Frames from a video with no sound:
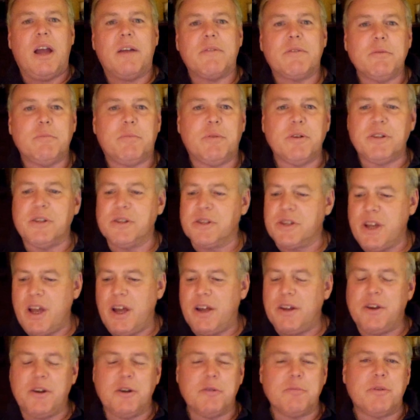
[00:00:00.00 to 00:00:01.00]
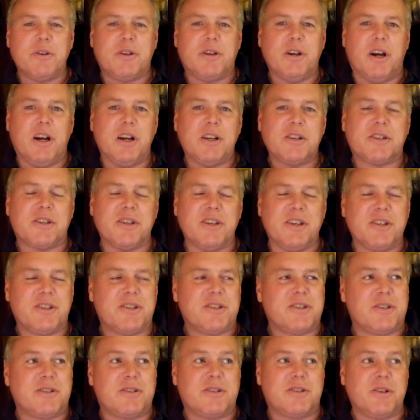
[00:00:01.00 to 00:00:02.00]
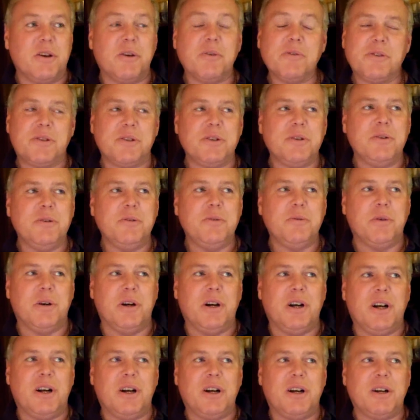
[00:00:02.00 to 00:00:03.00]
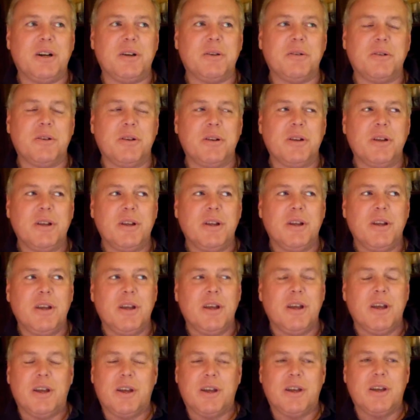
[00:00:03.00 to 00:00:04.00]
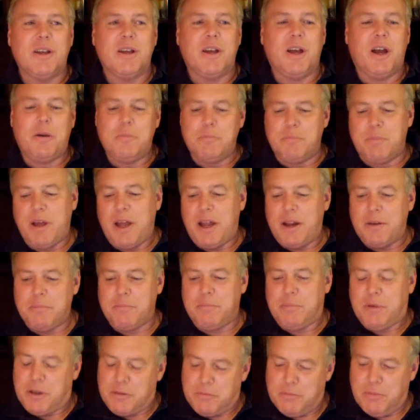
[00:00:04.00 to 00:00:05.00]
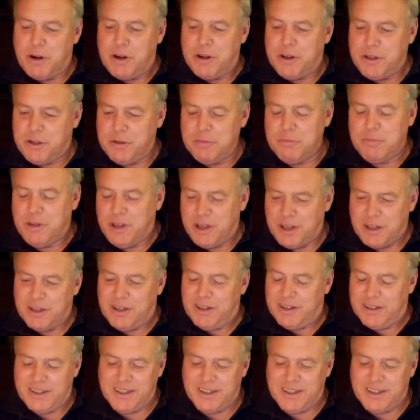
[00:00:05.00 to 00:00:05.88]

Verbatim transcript: have to put this out here because it shows you uh, how bad big money can be.